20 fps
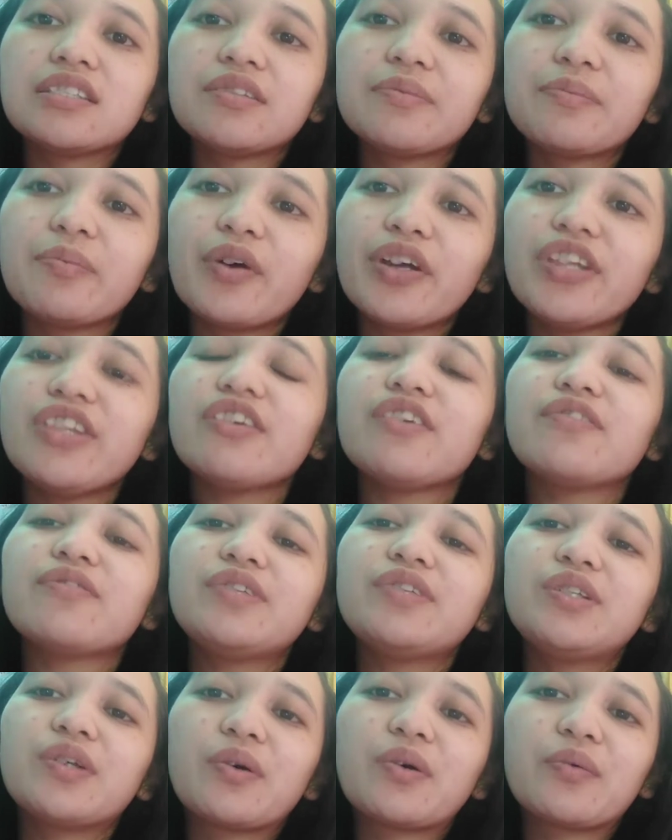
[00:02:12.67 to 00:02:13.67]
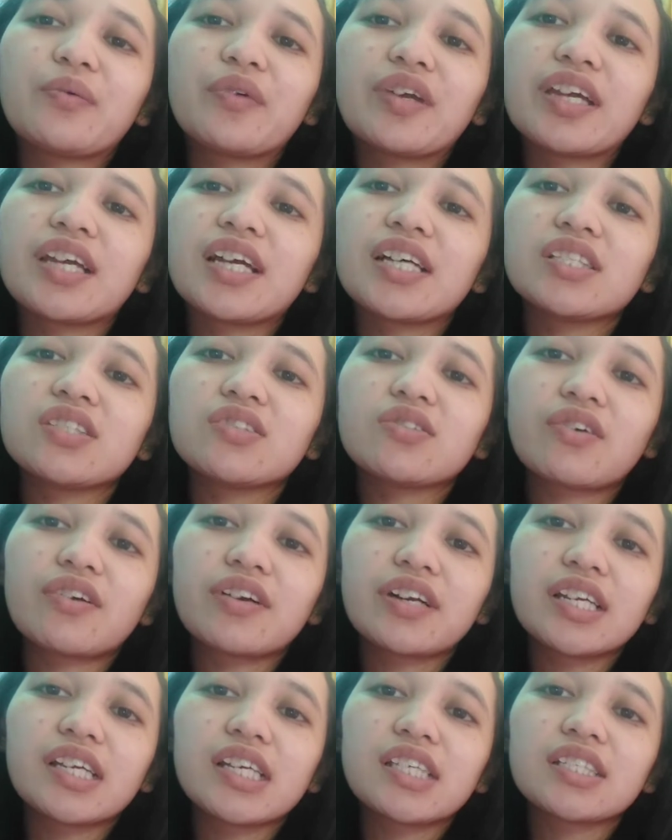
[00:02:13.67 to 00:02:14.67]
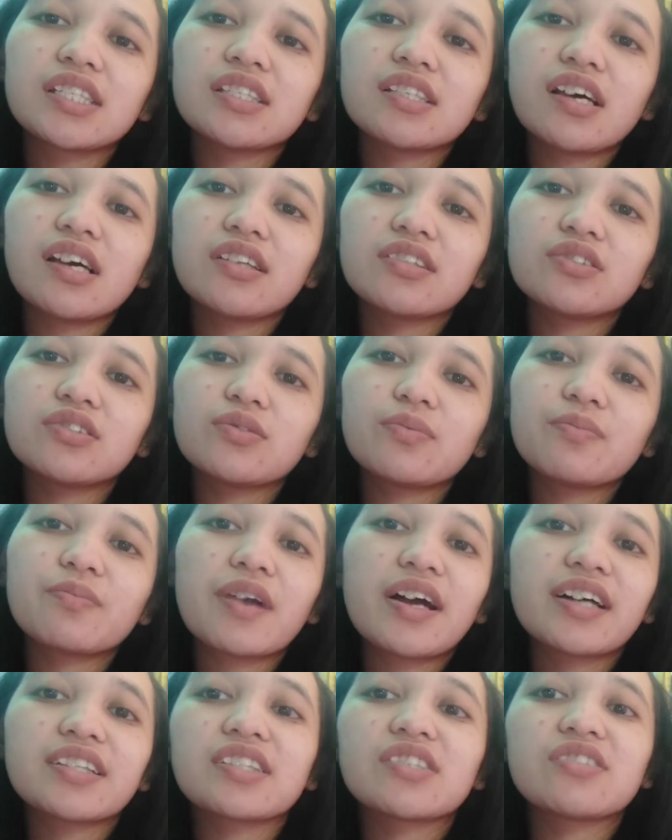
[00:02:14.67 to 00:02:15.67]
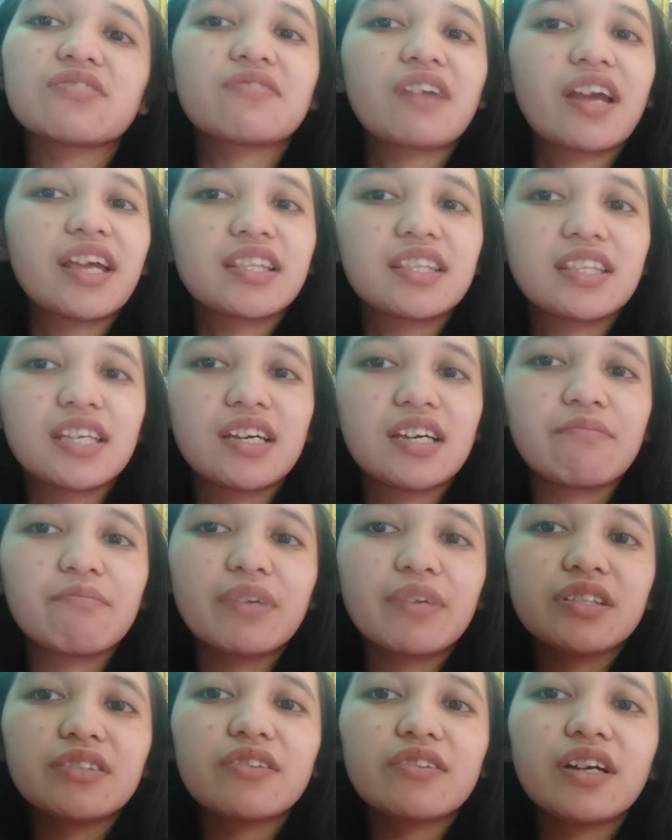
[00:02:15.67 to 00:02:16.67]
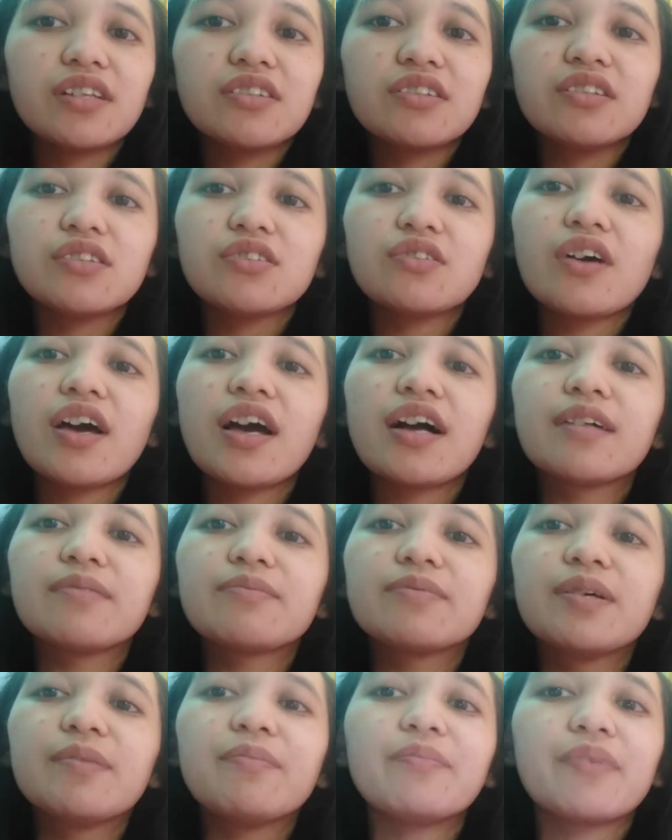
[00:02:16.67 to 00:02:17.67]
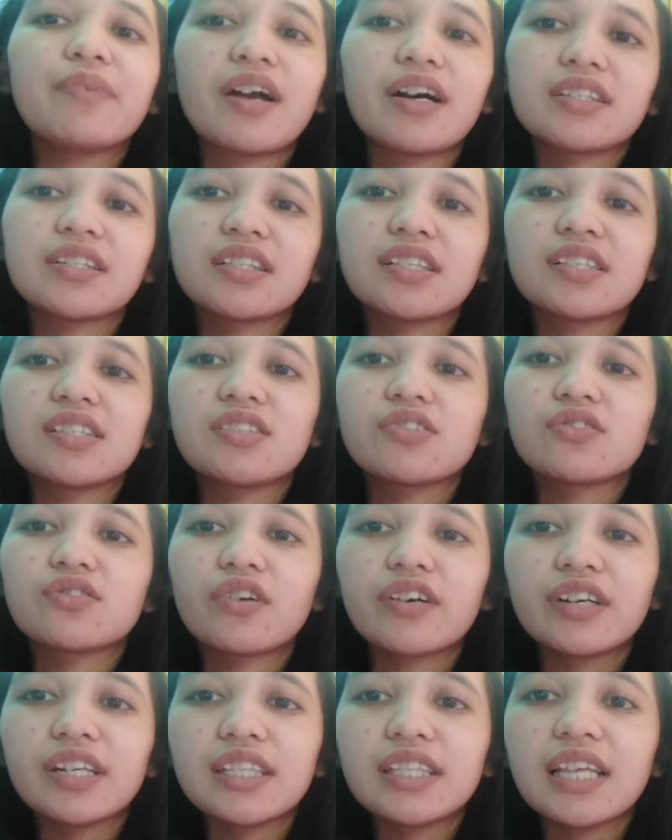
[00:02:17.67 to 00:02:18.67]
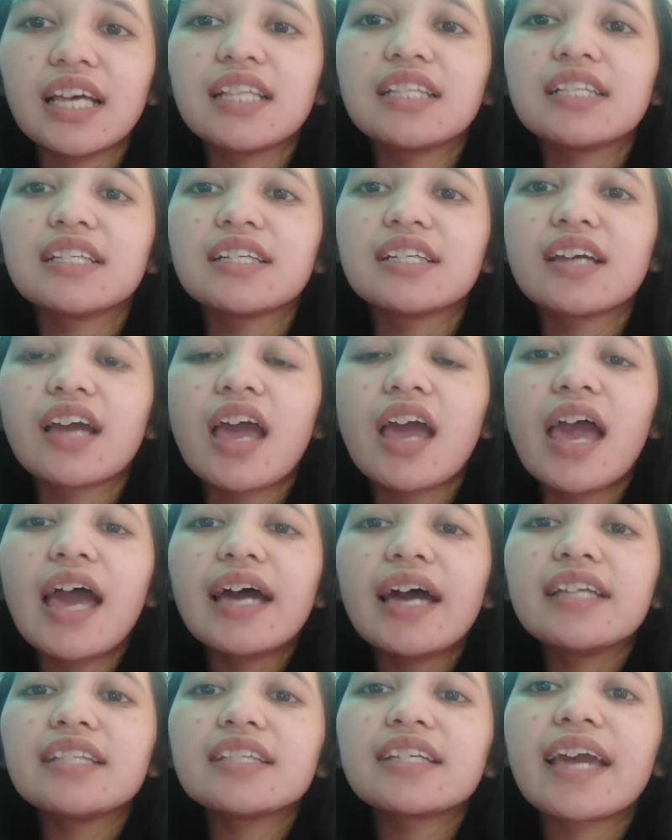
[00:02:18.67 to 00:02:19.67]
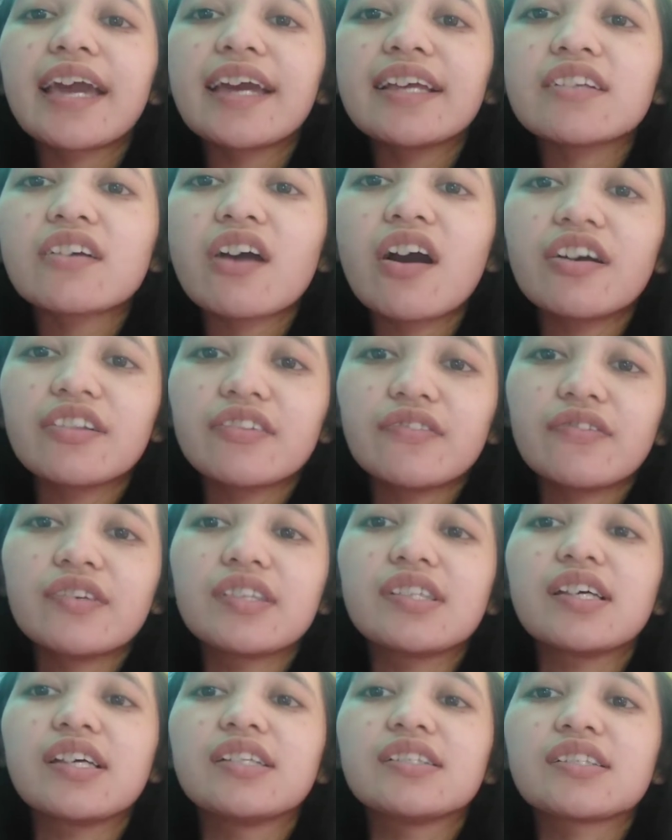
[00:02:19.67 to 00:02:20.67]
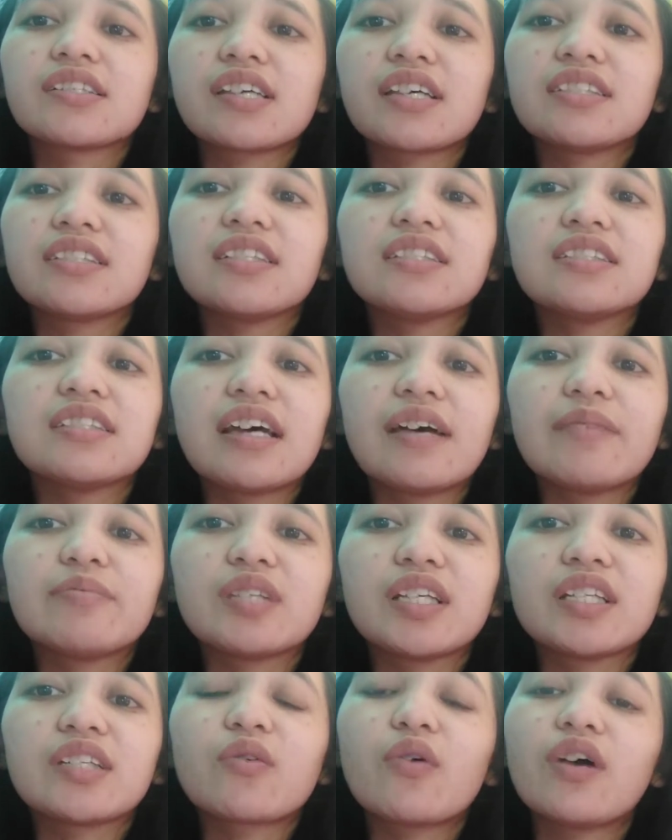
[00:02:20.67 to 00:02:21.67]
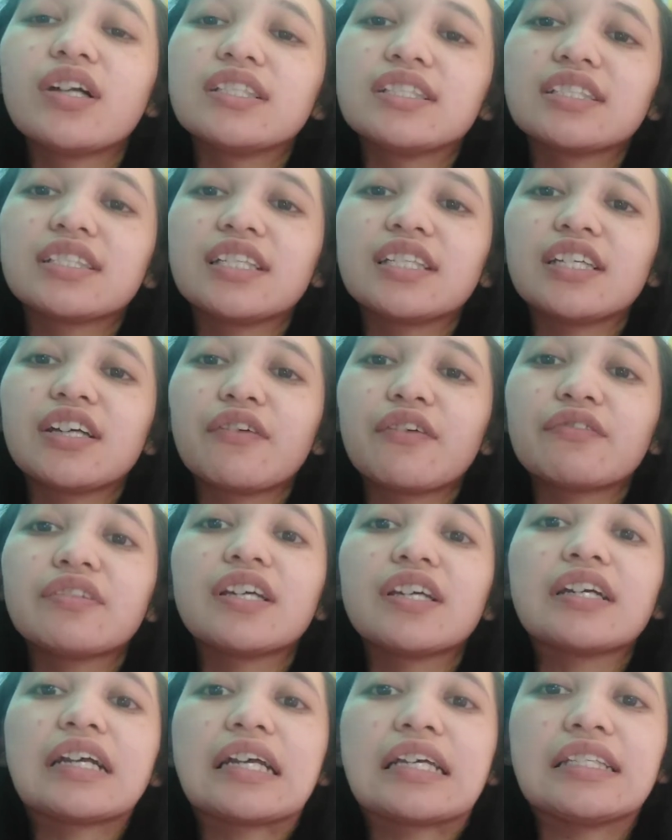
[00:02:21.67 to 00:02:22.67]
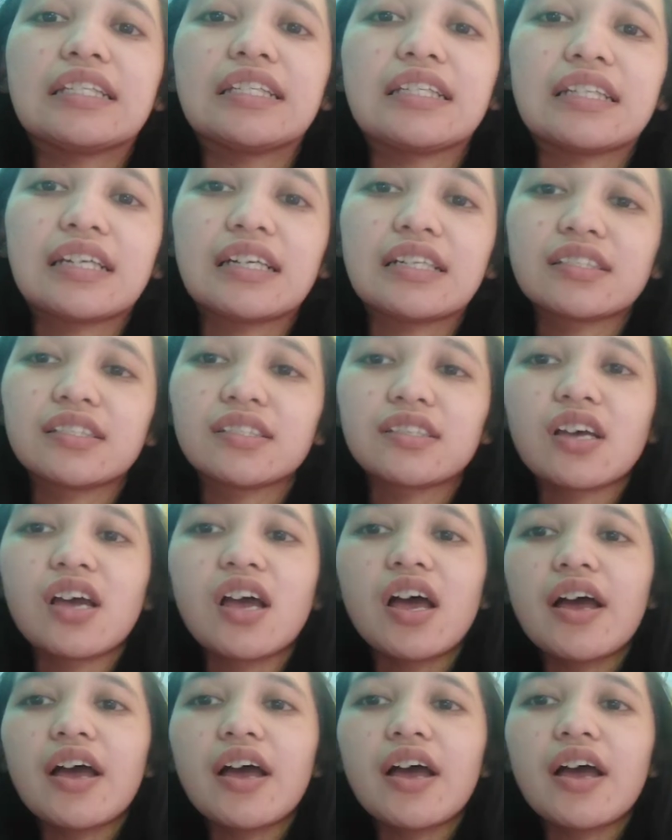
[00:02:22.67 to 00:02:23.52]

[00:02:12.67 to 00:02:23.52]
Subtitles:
The point of drawing a story is not to practice writing, but rather to help them practice storytelling and gain confidence in the depth and quality of their ideas.